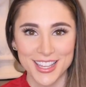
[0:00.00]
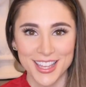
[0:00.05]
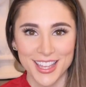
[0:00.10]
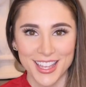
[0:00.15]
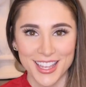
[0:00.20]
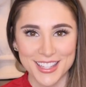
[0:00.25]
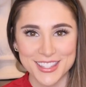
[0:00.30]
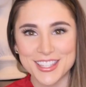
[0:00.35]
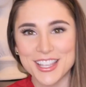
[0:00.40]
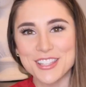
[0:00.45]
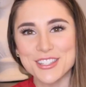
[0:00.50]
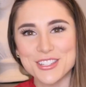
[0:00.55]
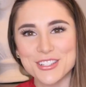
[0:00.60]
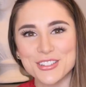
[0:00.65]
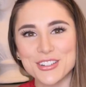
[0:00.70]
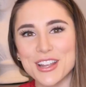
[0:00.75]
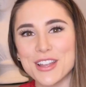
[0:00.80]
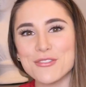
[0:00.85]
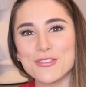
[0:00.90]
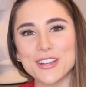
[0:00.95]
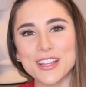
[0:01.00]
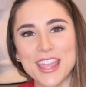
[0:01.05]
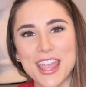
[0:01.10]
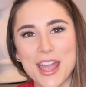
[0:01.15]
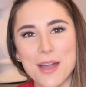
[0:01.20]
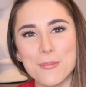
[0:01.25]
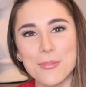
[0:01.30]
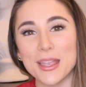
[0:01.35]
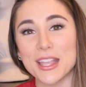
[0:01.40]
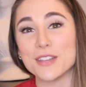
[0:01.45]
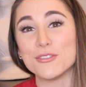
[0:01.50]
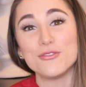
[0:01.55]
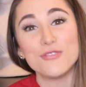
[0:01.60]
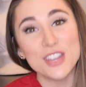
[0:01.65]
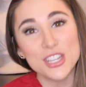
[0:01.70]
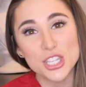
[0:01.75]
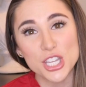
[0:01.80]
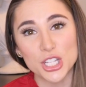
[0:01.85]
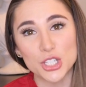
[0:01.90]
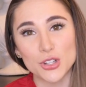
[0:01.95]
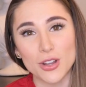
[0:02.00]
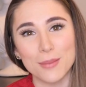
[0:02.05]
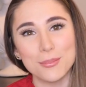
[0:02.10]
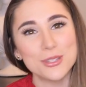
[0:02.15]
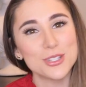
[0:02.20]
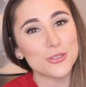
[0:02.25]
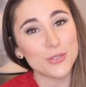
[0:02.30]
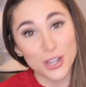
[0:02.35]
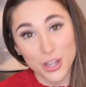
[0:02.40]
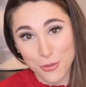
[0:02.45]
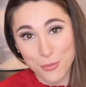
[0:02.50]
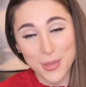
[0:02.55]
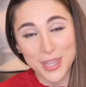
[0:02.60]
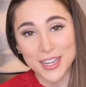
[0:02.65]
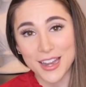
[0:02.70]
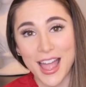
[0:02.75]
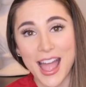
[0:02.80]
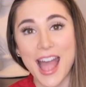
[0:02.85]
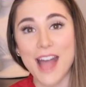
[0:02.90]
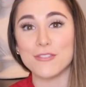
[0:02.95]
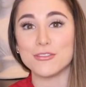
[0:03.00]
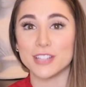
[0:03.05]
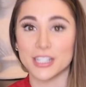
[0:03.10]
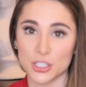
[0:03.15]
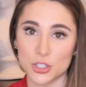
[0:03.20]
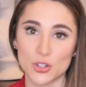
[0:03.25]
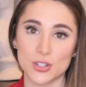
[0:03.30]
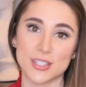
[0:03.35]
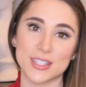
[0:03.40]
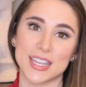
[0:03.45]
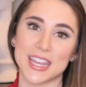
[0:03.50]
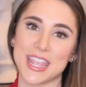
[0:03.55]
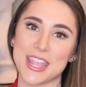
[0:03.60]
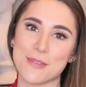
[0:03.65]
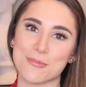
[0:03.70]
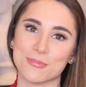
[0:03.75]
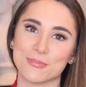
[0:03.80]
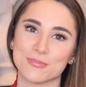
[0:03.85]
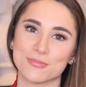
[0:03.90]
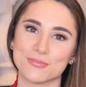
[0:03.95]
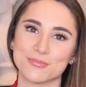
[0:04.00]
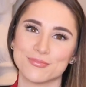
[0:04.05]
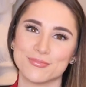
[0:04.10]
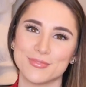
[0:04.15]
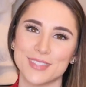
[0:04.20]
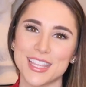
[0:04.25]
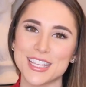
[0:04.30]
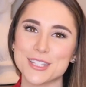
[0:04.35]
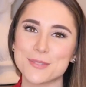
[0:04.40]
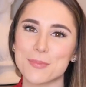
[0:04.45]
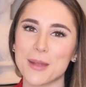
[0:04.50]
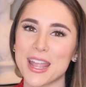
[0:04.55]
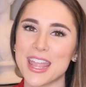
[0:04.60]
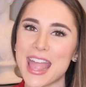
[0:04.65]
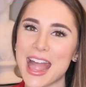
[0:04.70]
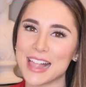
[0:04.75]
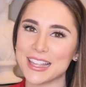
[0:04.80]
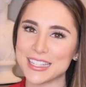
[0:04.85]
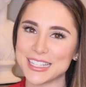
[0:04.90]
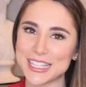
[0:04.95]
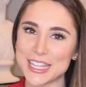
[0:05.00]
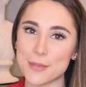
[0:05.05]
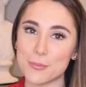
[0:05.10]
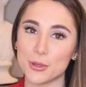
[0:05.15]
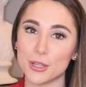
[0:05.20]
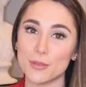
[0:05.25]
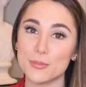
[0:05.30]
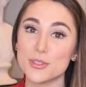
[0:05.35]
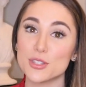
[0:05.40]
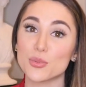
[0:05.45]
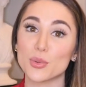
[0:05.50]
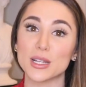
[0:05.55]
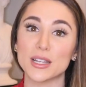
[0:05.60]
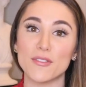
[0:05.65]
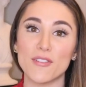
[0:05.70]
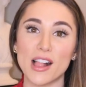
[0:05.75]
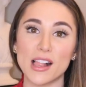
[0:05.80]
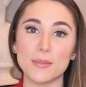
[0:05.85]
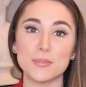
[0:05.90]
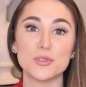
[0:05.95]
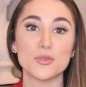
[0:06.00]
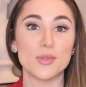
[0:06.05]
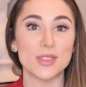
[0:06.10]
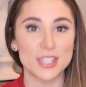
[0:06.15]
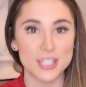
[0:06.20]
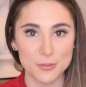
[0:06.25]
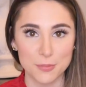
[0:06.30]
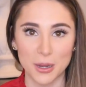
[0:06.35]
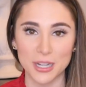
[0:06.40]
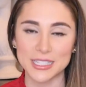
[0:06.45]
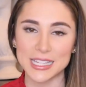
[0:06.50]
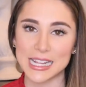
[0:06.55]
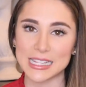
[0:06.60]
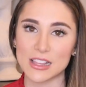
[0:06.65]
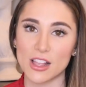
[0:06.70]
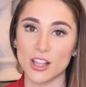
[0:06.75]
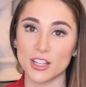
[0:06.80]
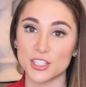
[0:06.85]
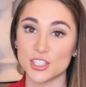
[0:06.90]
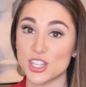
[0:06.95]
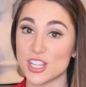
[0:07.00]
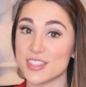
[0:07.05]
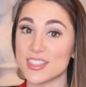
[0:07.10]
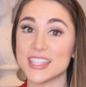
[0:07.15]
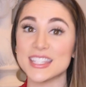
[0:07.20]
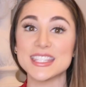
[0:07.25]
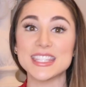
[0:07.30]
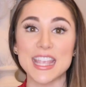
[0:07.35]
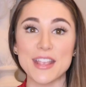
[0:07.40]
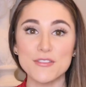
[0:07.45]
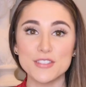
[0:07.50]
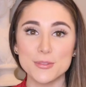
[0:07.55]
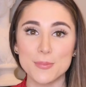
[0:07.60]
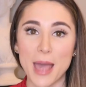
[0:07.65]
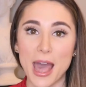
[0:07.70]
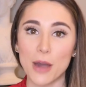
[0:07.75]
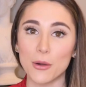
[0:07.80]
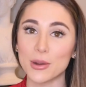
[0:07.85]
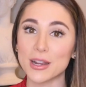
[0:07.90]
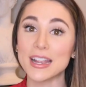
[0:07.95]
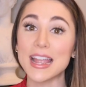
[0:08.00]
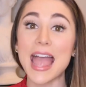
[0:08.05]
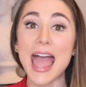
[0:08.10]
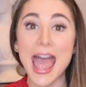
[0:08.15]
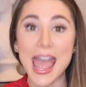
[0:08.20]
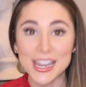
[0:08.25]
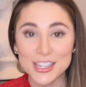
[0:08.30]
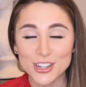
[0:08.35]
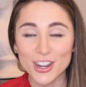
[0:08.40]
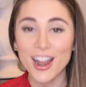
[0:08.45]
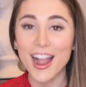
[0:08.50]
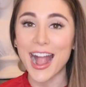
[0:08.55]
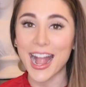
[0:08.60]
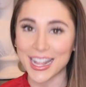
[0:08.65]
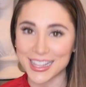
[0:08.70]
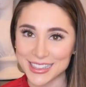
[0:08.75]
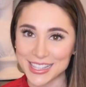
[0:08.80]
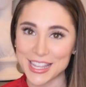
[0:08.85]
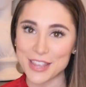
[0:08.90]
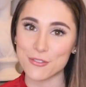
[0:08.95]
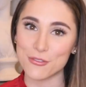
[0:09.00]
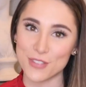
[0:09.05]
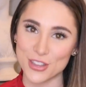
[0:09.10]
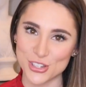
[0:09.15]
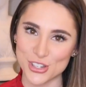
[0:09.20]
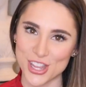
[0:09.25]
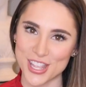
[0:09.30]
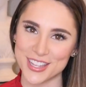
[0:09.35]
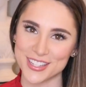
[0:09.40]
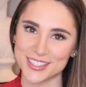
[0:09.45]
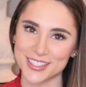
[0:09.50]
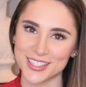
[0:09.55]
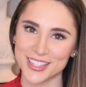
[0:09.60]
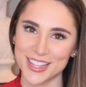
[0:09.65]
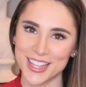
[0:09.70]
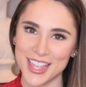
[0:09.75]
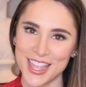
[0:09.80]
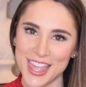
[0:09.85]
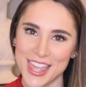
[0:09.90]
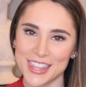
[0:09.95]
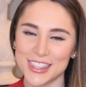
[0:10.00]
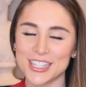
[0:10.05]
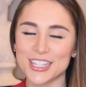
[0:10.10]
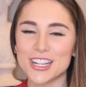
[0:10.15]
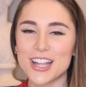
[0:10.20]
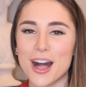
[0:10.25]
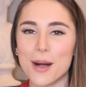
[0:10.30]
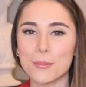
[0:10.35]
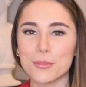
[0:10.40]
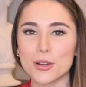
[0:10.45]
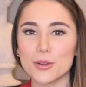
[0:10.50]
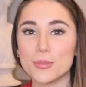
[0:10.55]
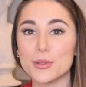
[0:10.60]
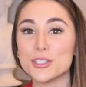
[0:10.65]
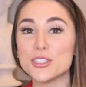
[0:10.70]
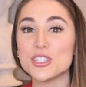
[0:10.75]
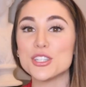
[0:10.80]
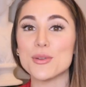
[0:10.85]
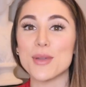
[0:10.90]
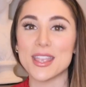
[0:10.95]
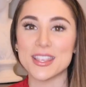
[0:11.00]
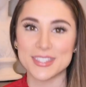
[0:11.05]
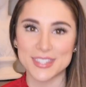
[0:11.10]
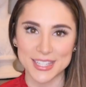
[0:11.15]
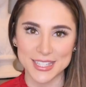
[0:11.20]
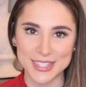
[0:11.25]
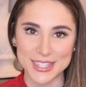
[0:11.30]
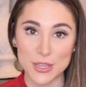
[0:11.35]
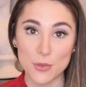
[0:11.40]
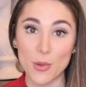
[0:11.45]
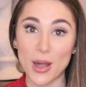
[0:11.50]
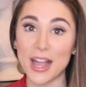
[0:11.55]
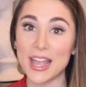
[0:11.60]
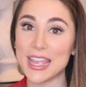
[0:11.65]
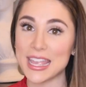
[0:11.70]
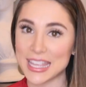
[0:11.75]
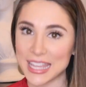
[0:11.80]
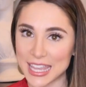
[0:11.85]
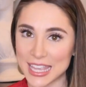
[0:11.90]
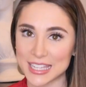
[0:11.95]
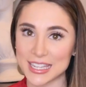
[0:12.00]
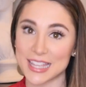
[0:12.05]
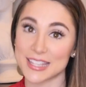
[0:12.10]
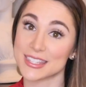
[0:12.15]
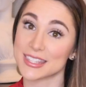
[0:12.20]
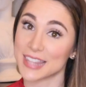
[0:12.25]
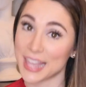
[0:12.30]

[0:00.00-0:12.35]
It's also great for camping and fishing trips where you may not have electricity. These bright LED bulbs were developed with smart technology that saves power and are highly efficient. They're comparable to a 60-watt incandescent